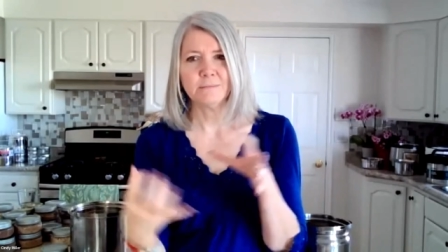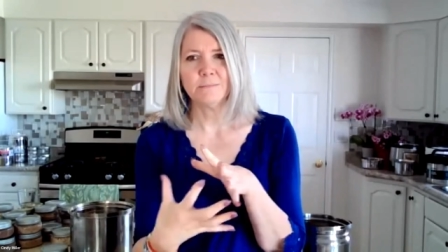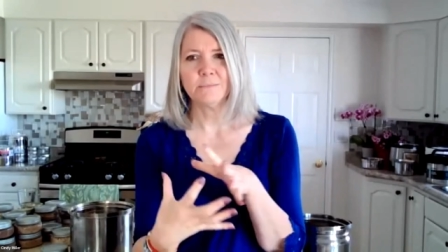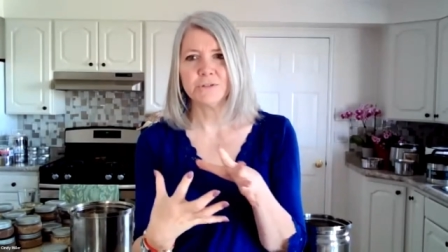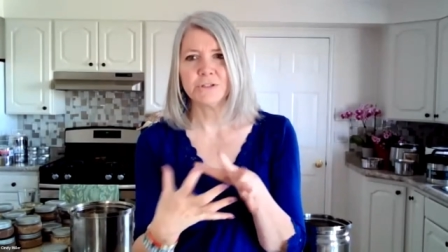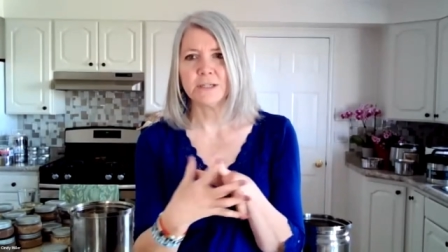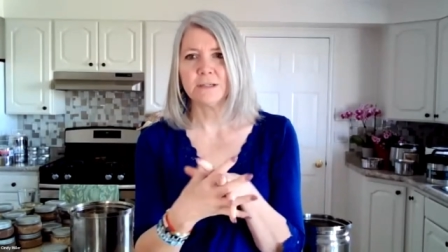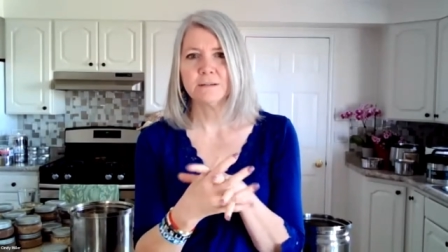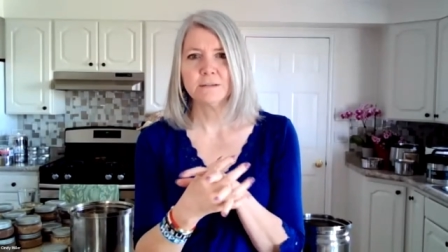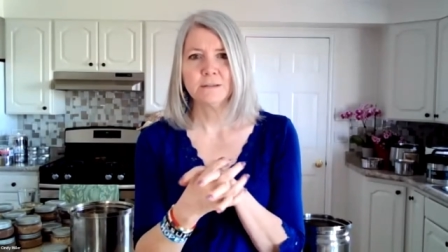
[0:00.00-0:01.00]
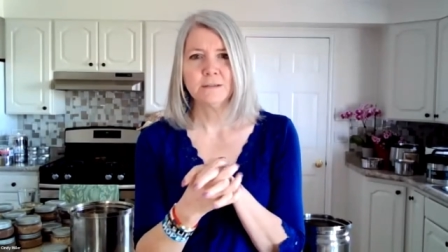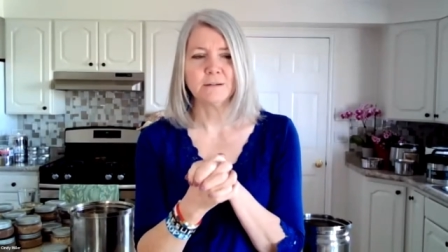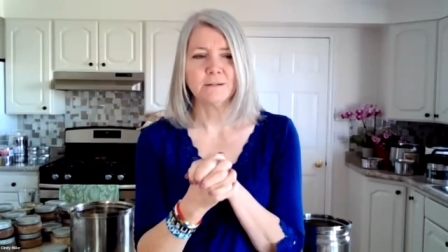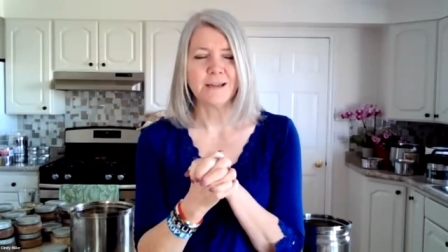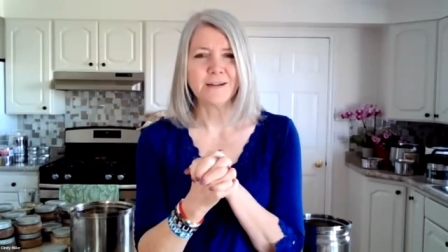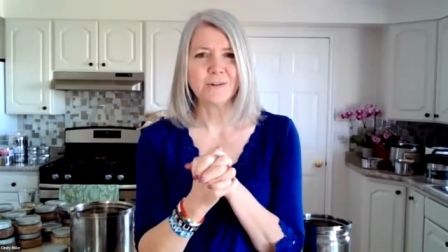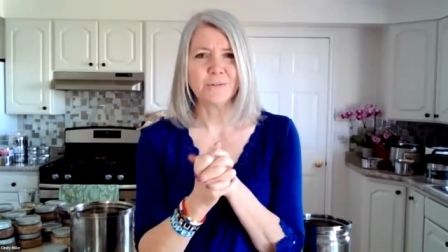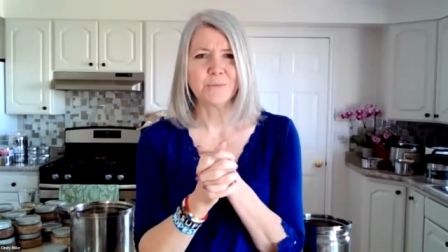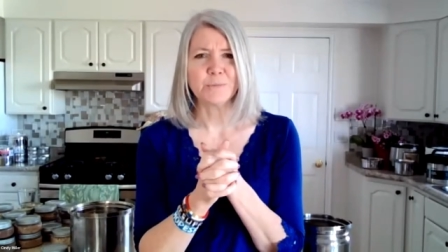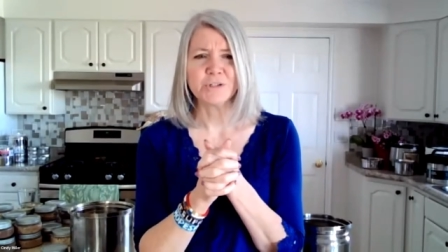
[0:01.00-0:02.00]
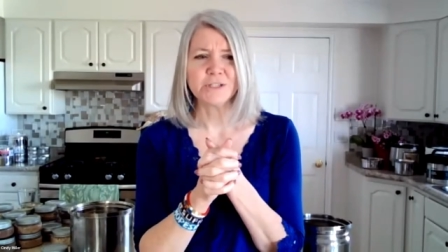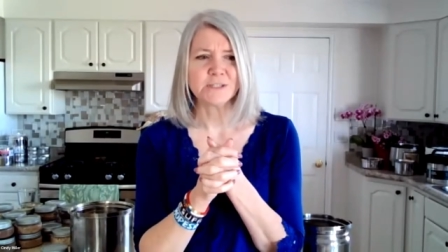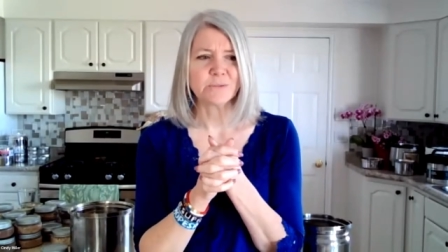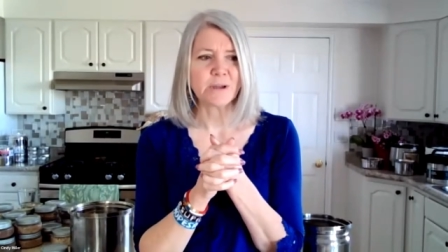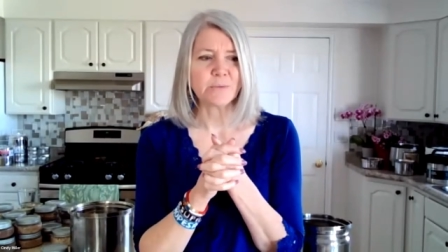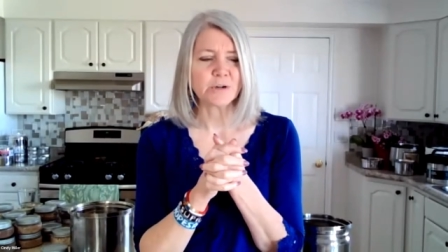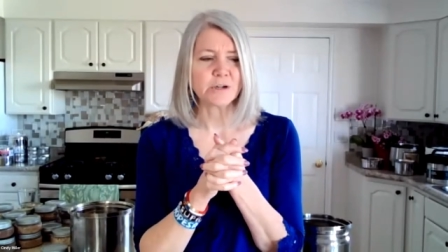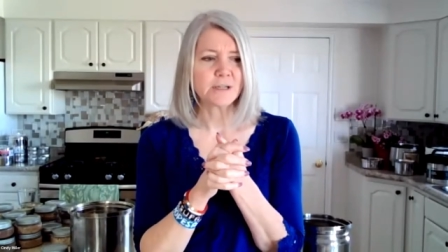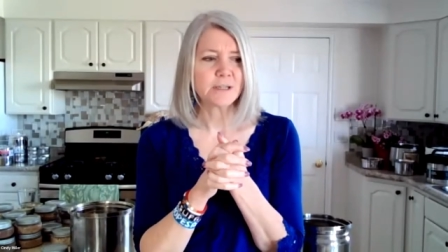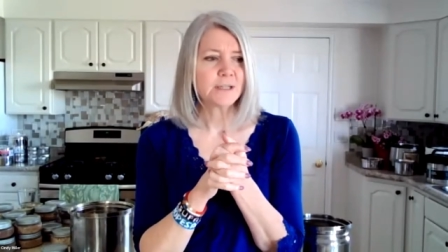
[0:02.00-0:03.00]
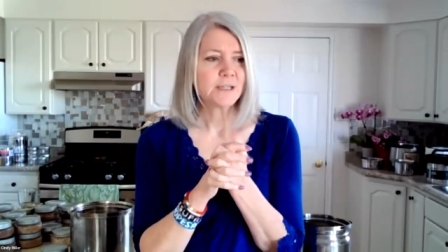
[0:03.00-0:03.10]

mushy or I don't know if the mushy is the right word.